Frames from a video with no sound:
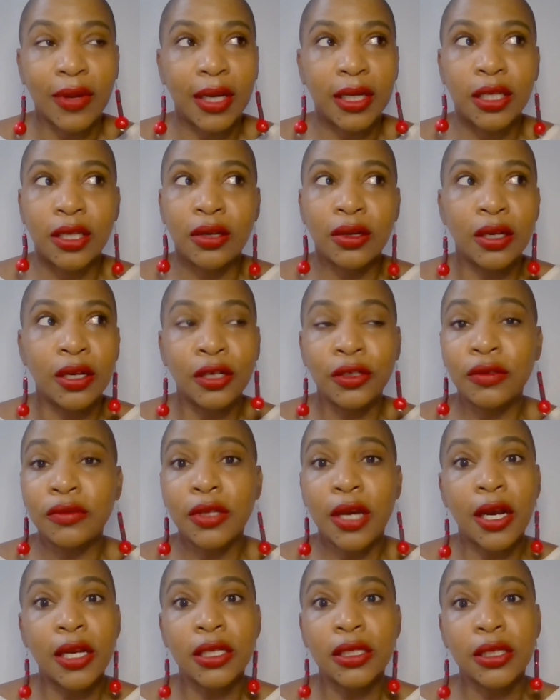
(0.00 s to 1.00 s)
Like, girl, you're
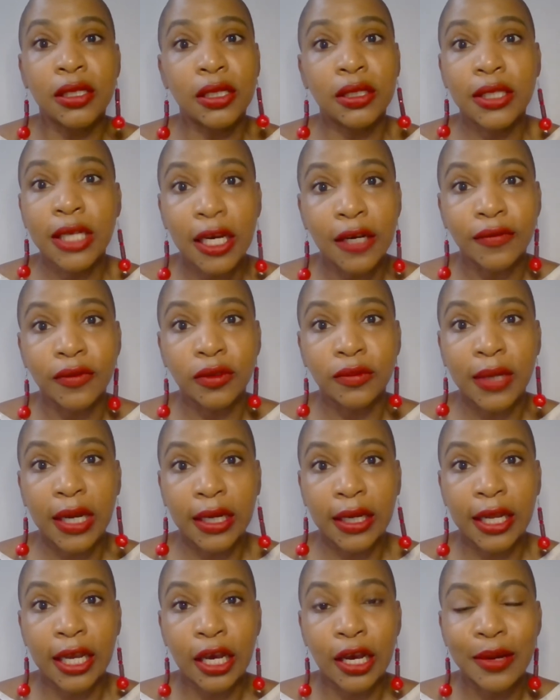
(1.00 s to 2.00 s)
talking to the devil
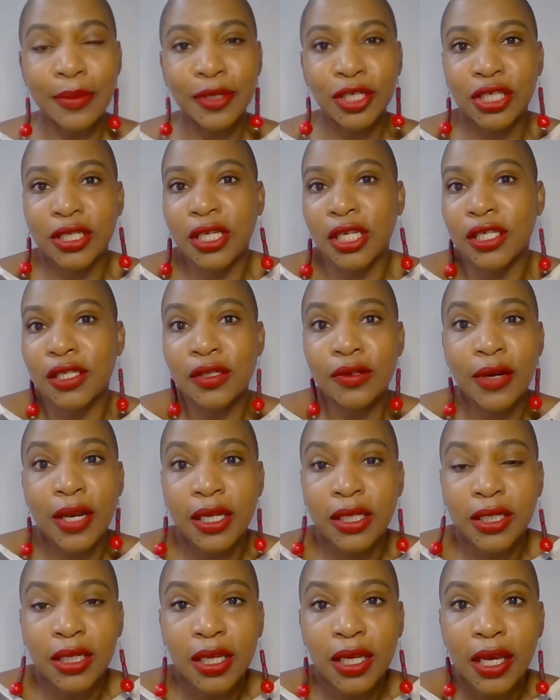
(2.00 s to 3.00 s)
right now. But she has no
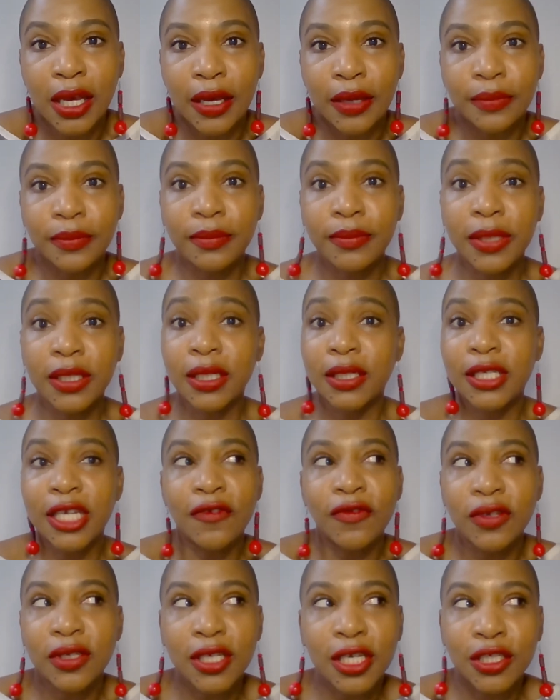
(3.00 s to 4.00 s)
idea. But the
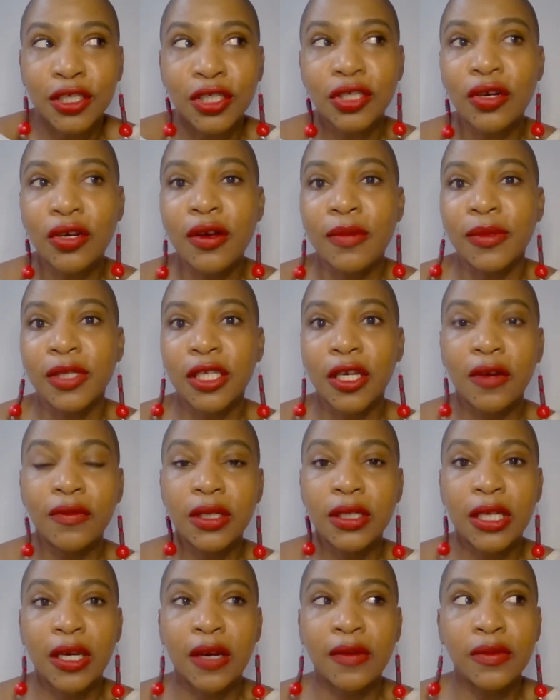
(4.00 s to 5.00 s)
devil doesn't show himself.
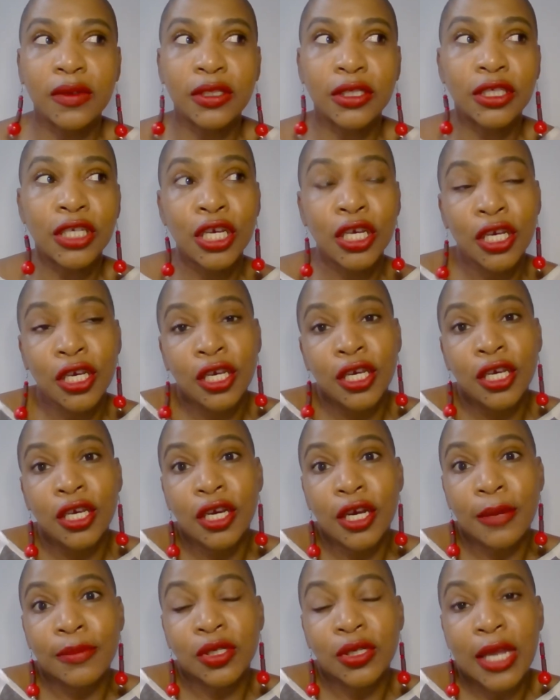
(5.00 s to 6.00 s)
The devil's
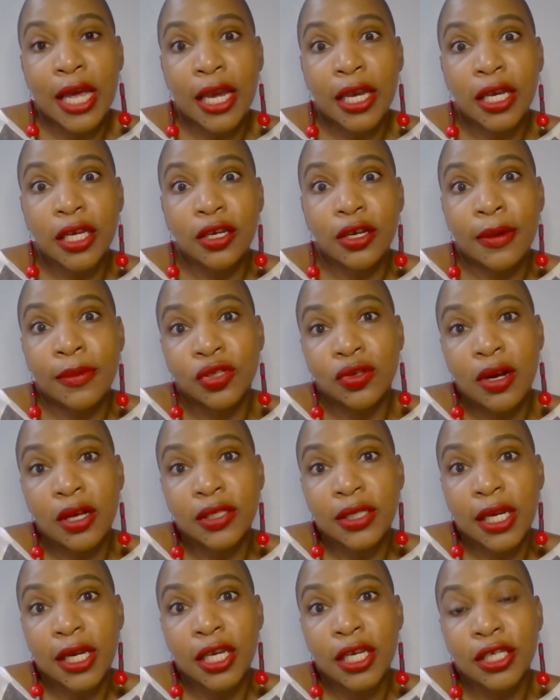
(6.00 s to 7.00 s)
comes
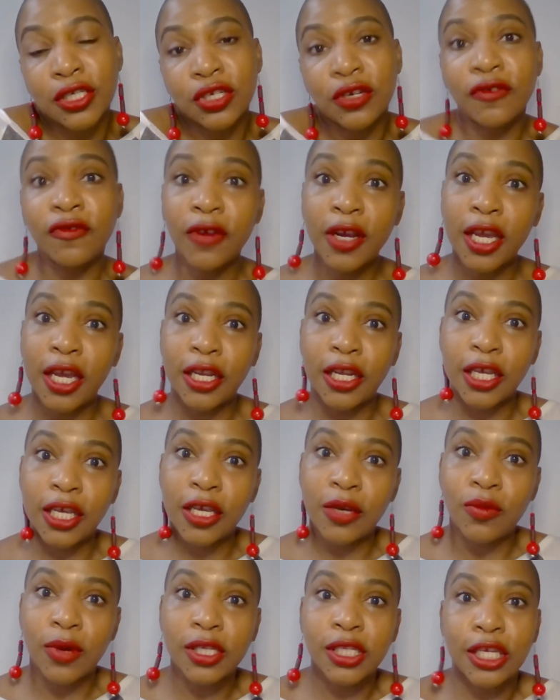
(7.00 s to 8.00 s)
across like he's your friend and
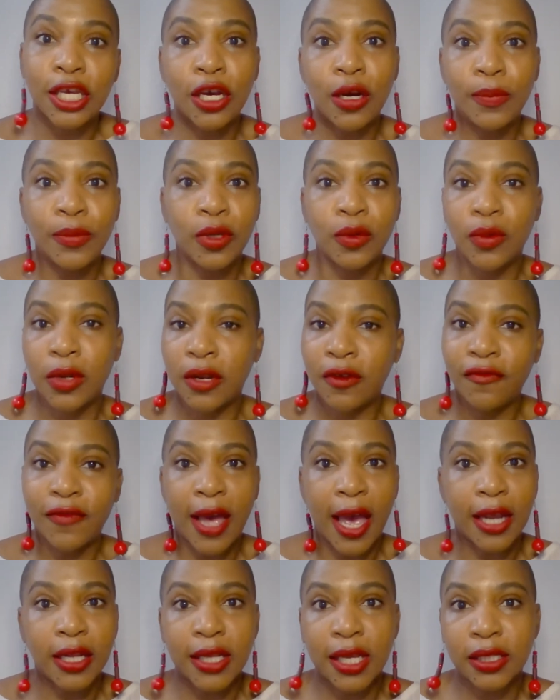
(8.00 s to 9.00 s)
he wants to help you, when in
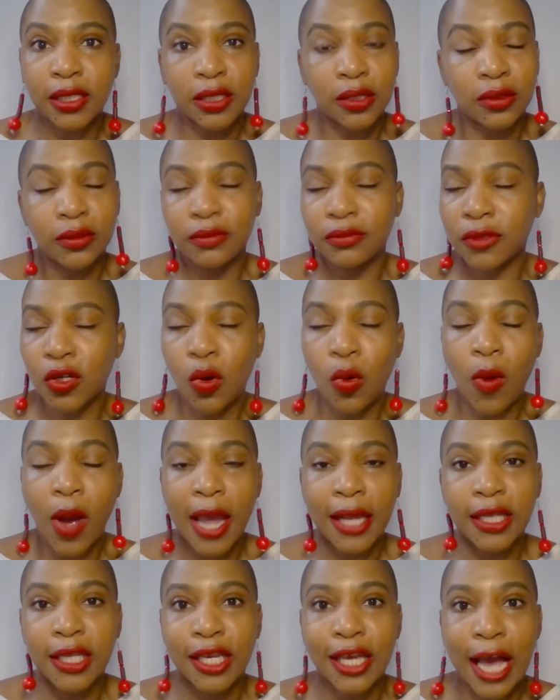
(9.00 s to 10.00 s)
fact that's
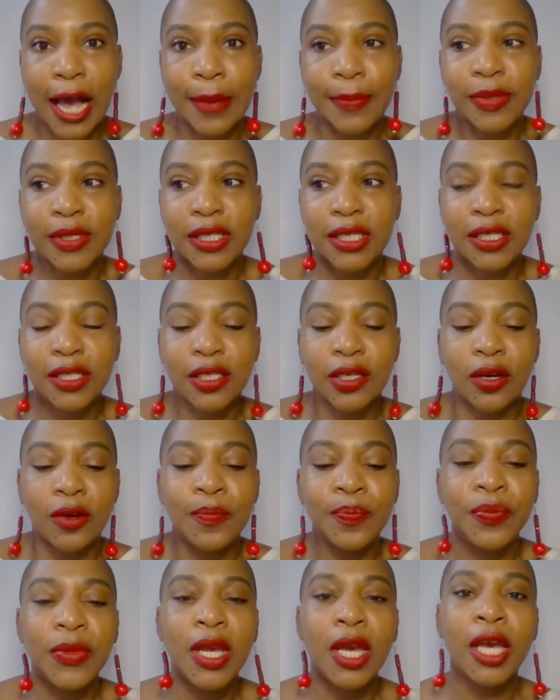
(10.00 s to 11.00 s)
quite the opposite.
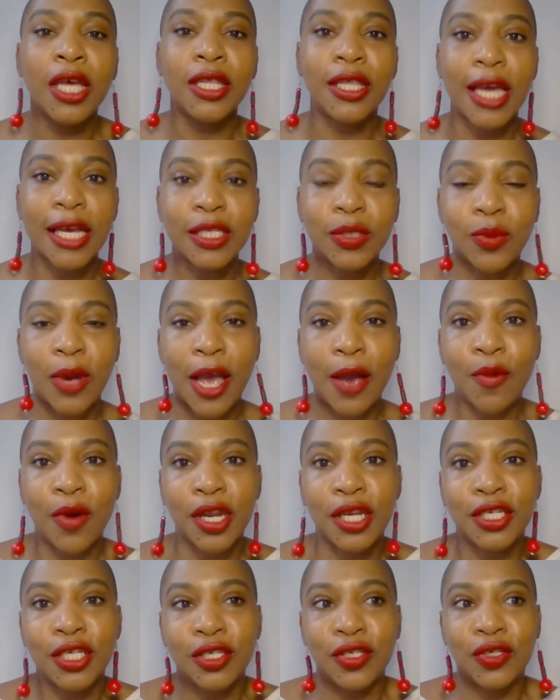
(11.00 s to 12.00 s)
So that's why I
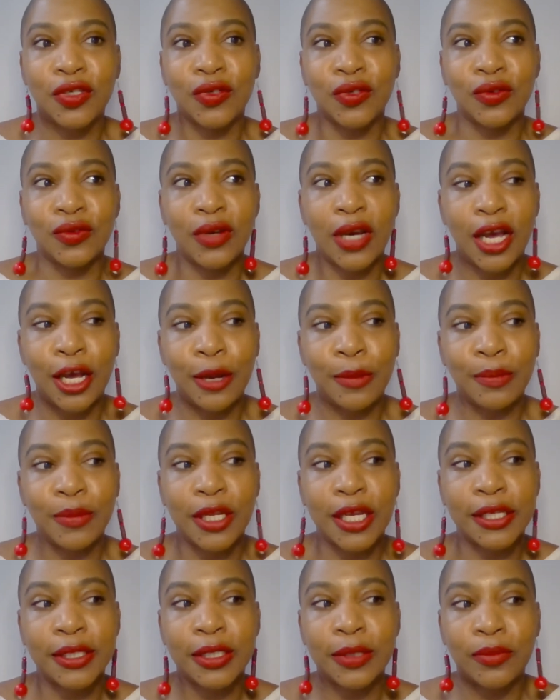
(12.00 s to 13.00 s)
wanted to do
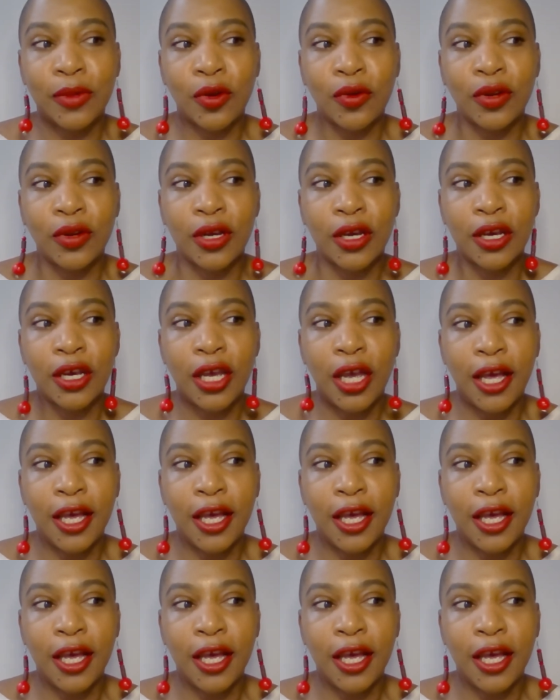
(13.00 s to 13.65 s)
Desdemona.